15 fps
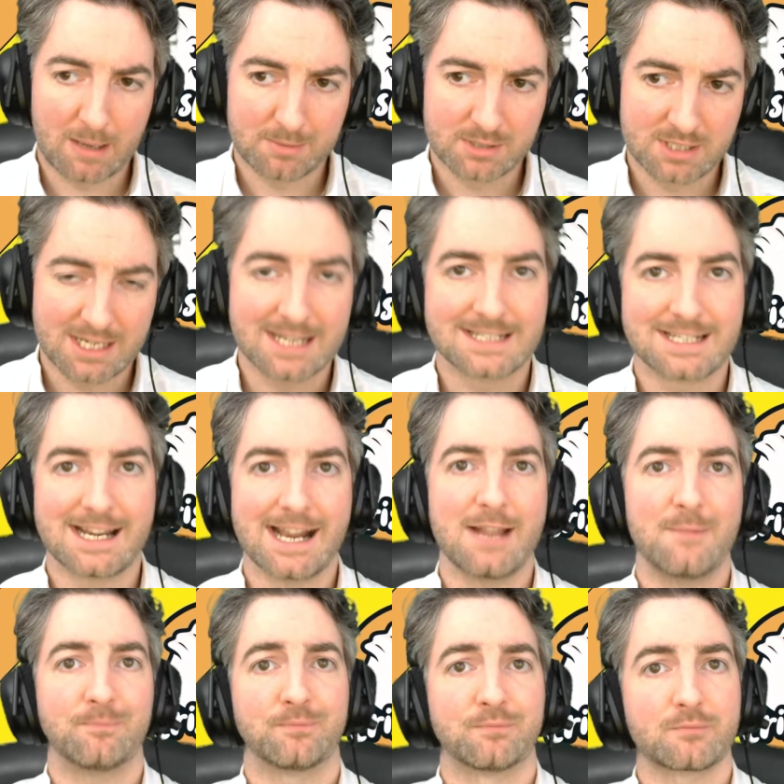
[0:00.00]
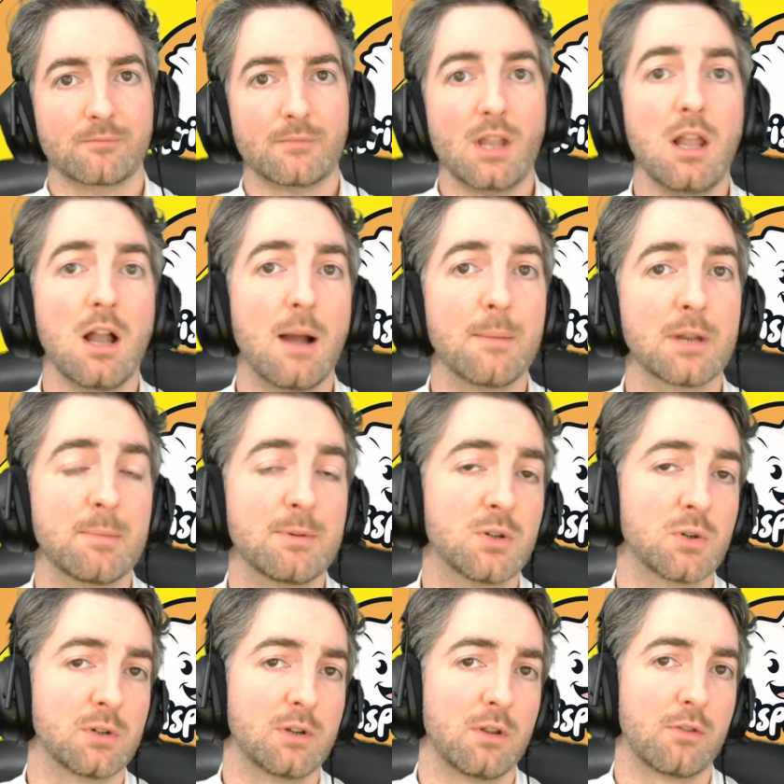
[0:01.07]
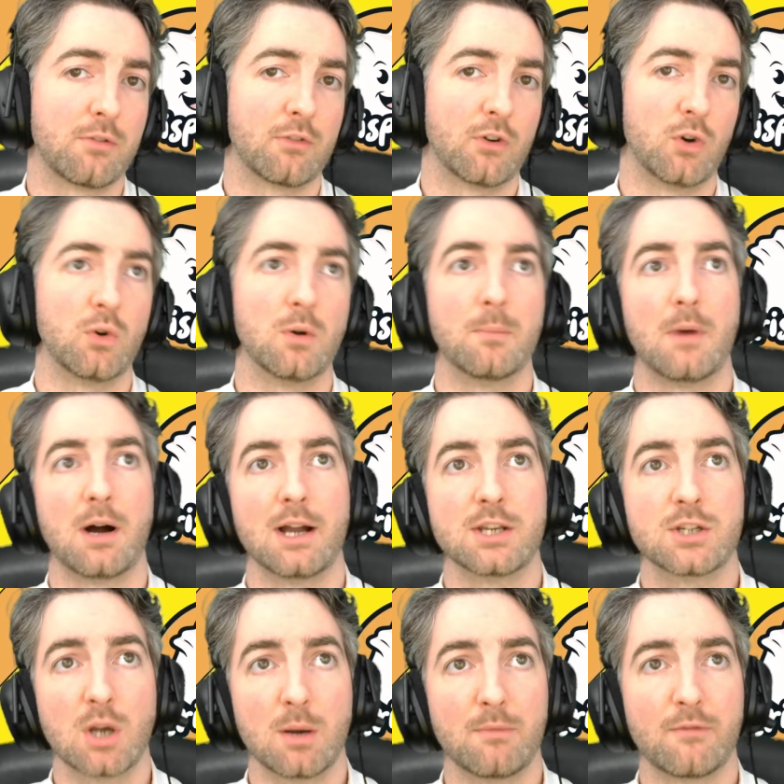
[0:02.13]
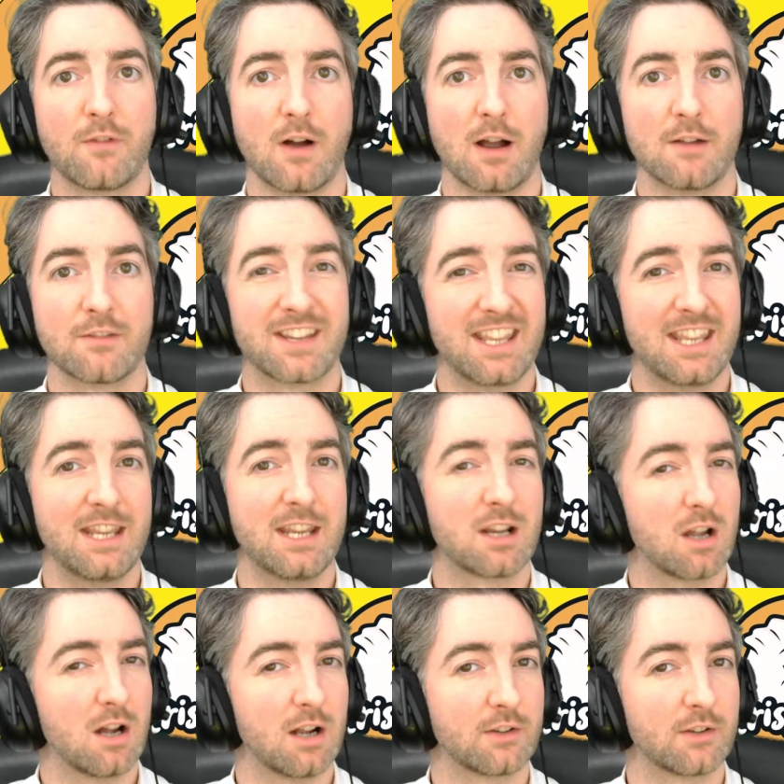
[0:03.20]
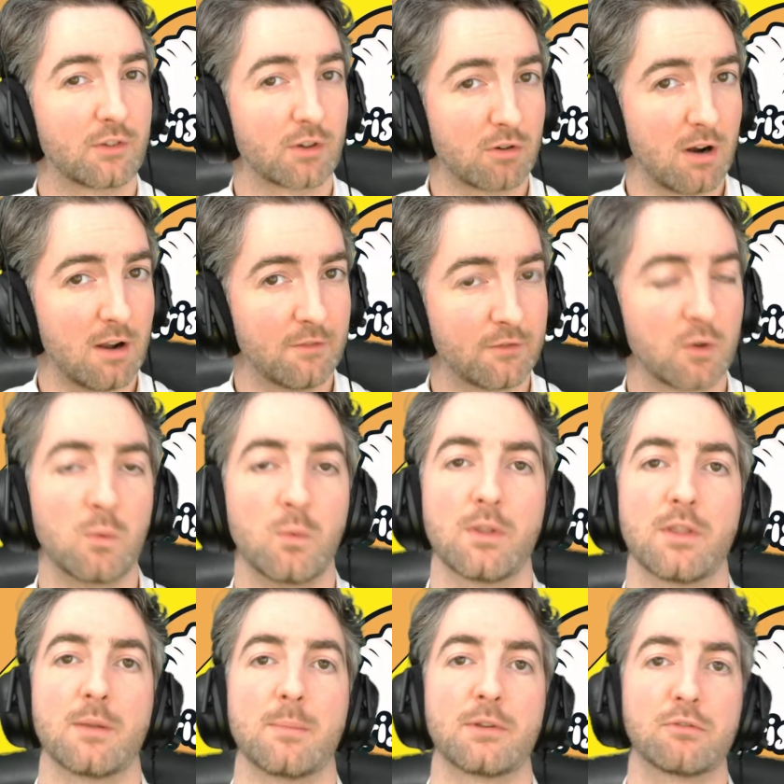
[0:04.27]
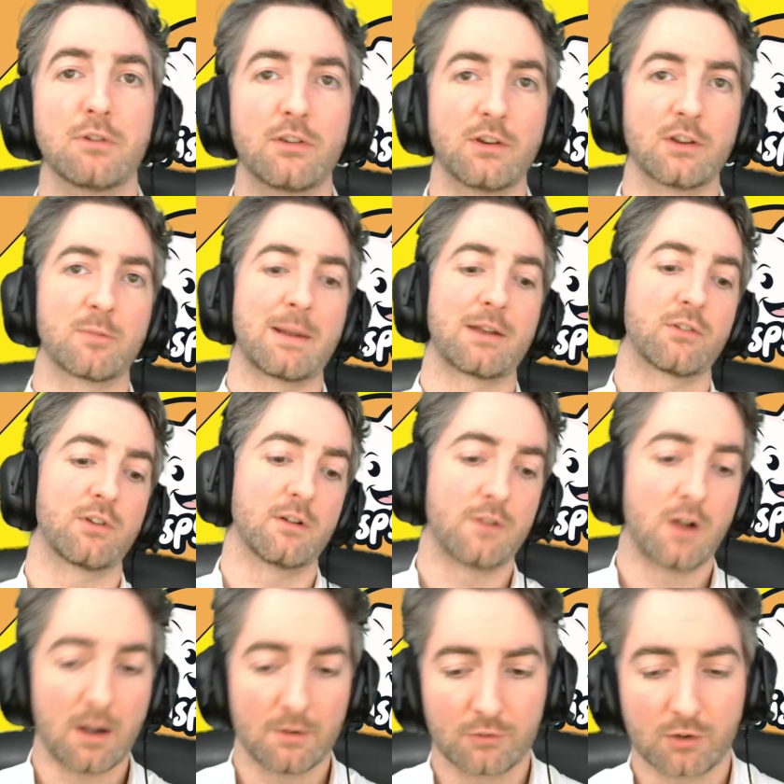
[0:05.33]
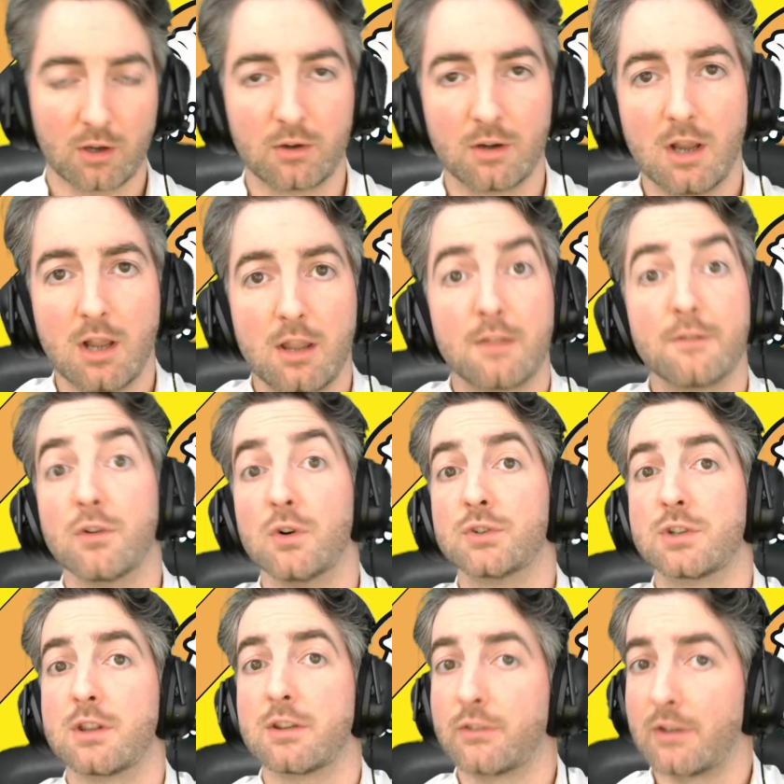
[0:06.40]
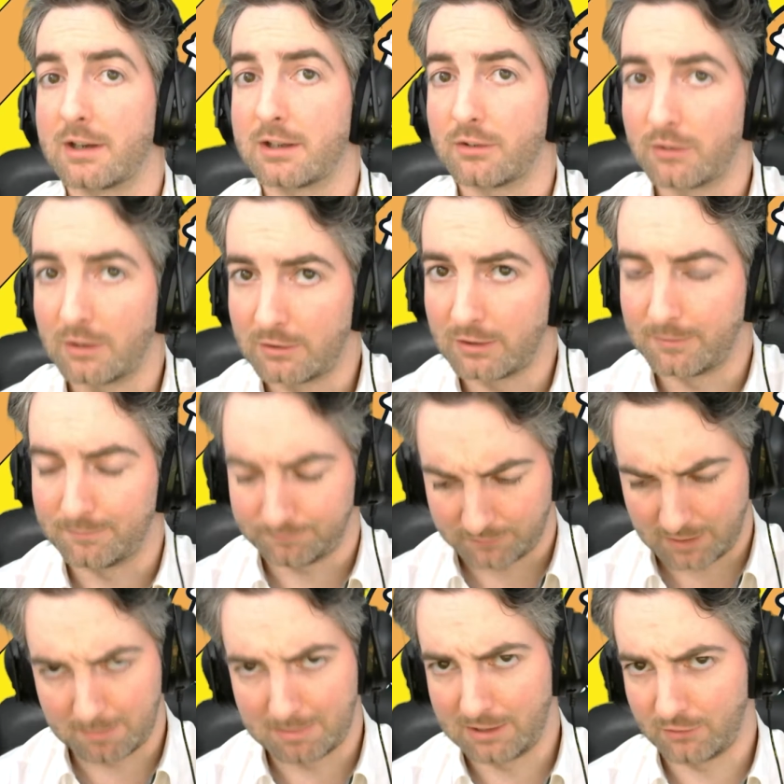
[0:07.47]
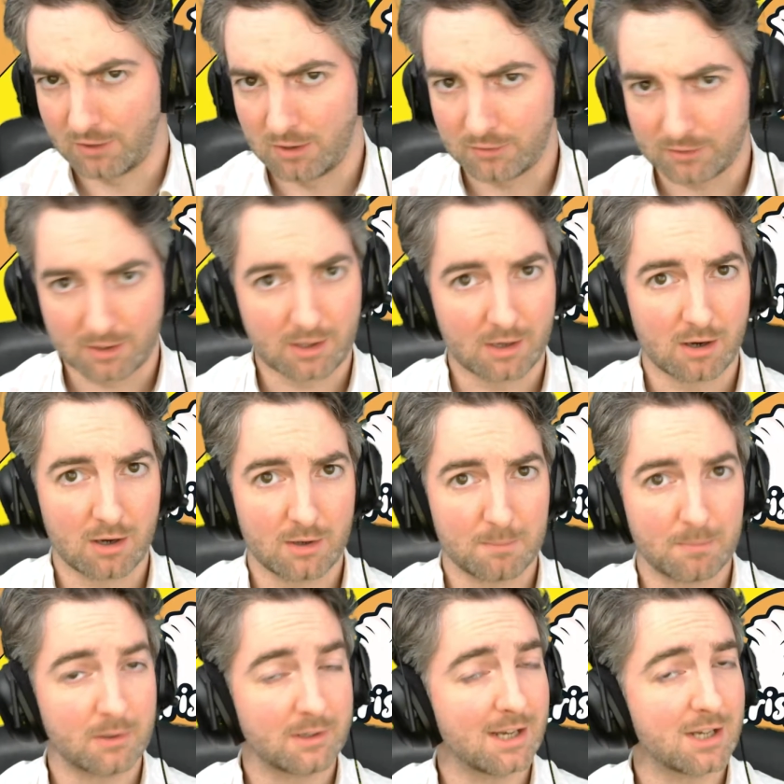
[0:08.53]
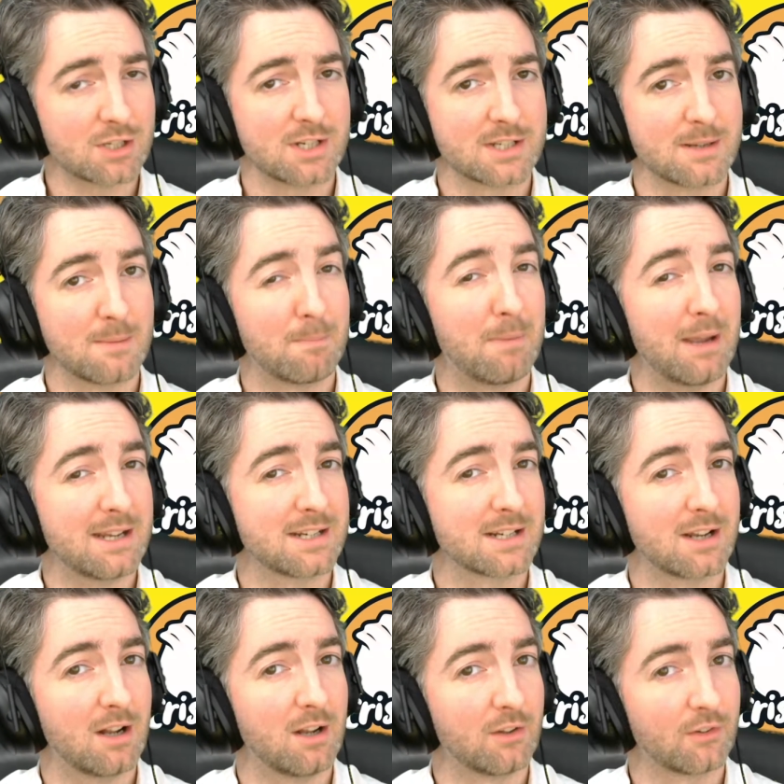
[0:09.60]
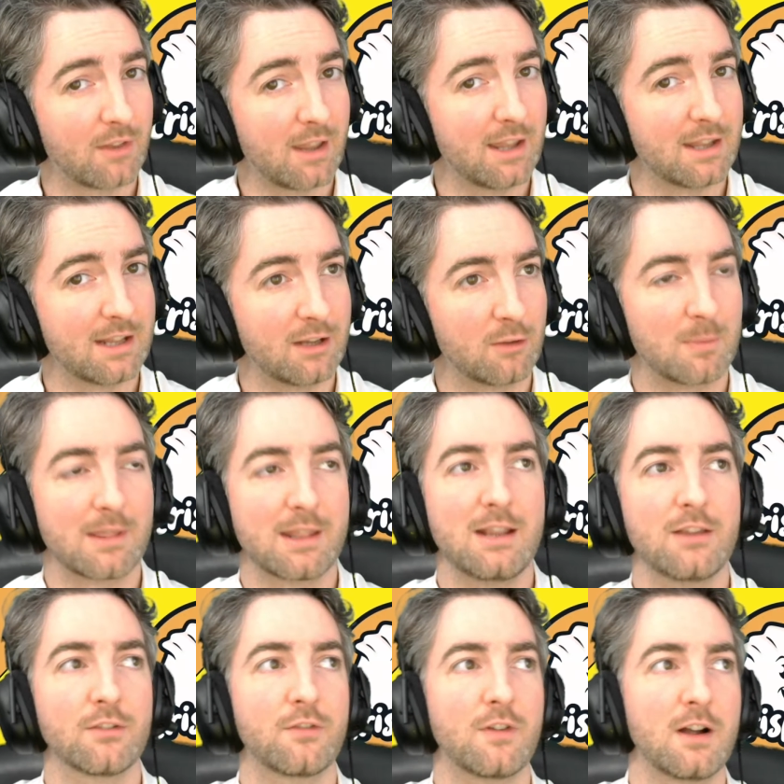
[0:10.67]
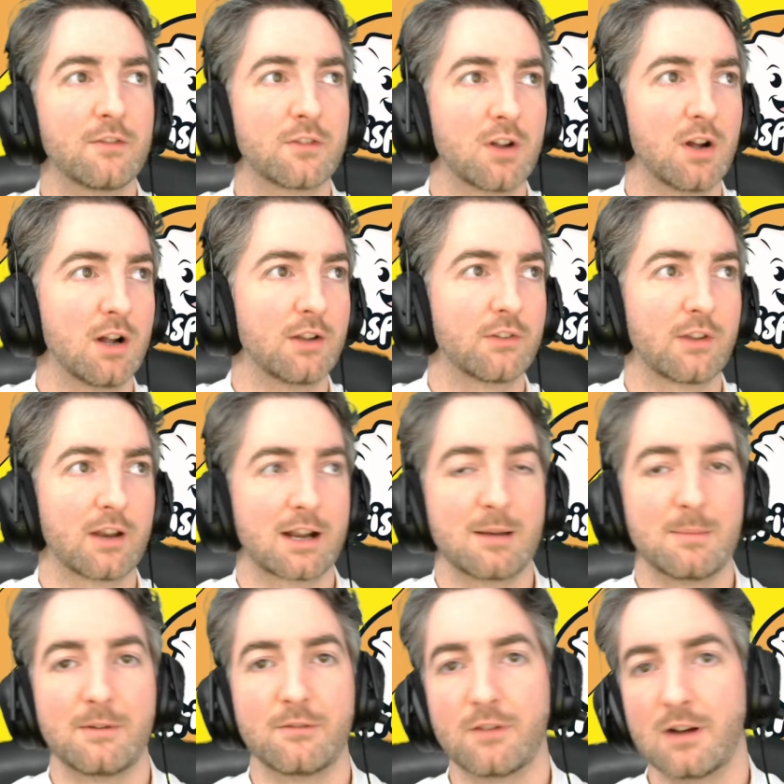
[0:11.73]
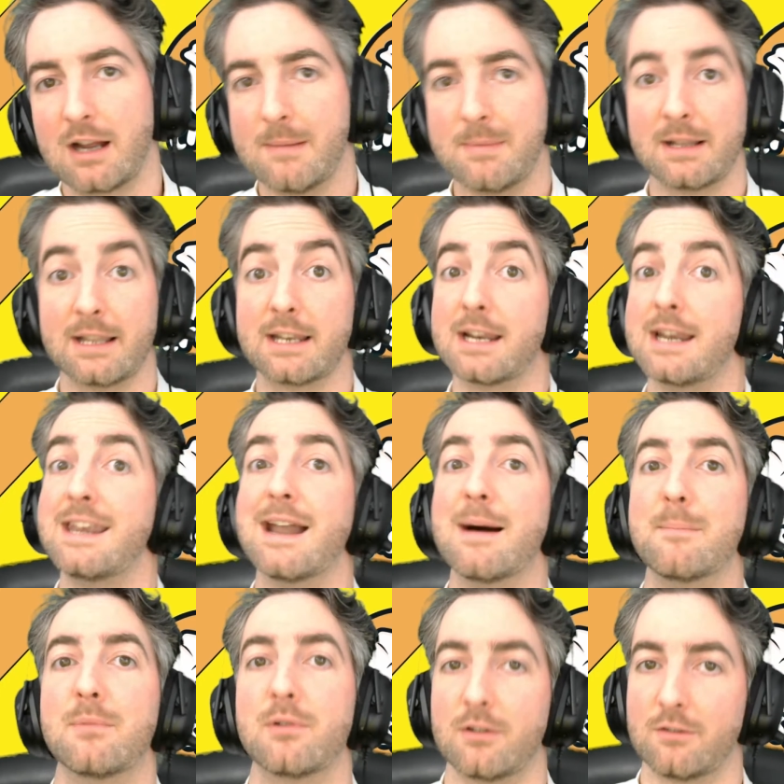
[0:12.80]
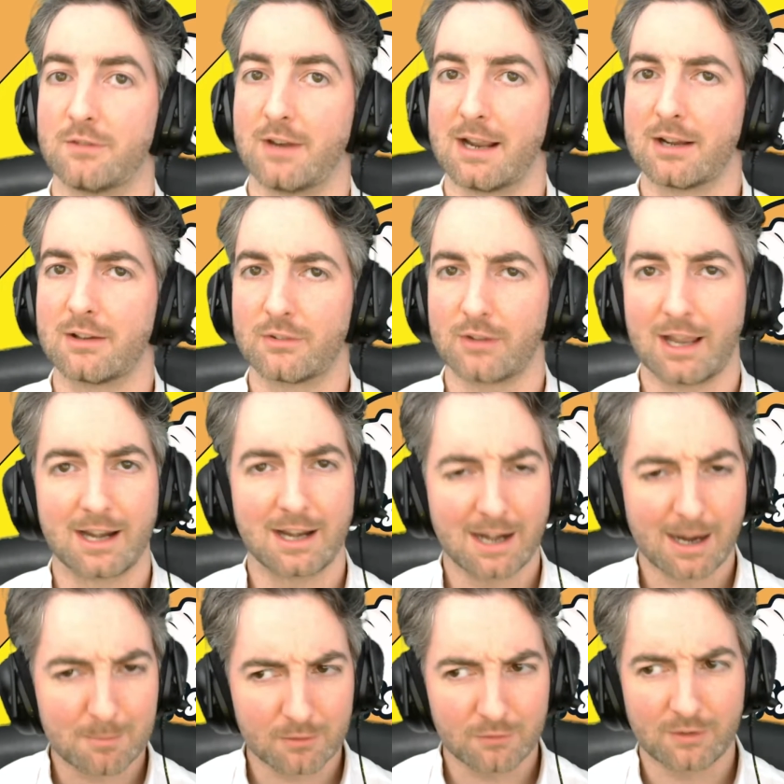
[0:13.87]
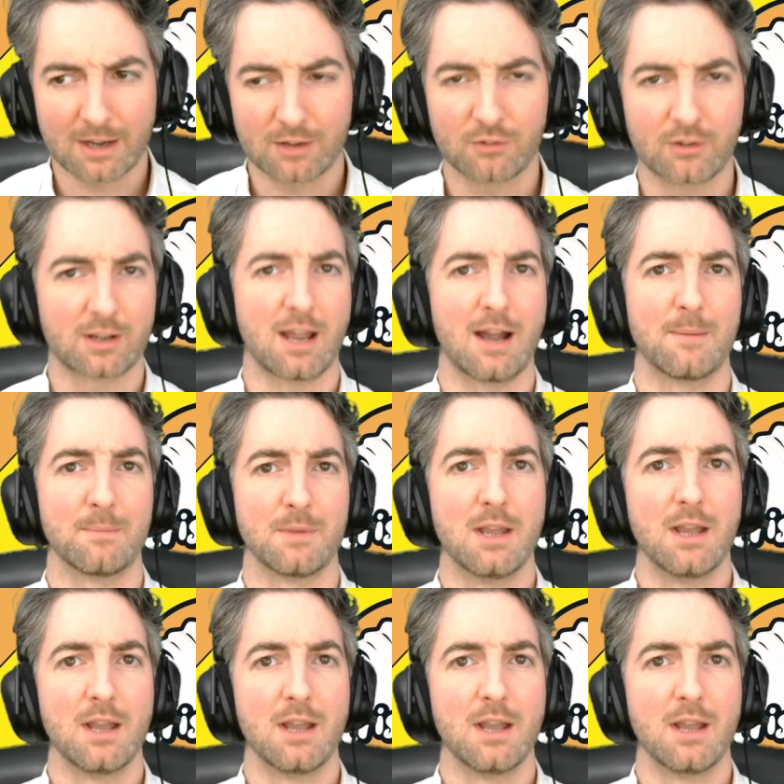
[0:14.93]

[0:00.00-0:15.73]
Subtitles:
WT, and today I'm going to be talking you through my top 5 key cards to craft within the most recent expansion of Hearthstone, the Voyage to the Sunken City. Please note, there are potentially some better cards than these, but these are 5 cards that are going to be viable in a number of decks, and a number of decks to come.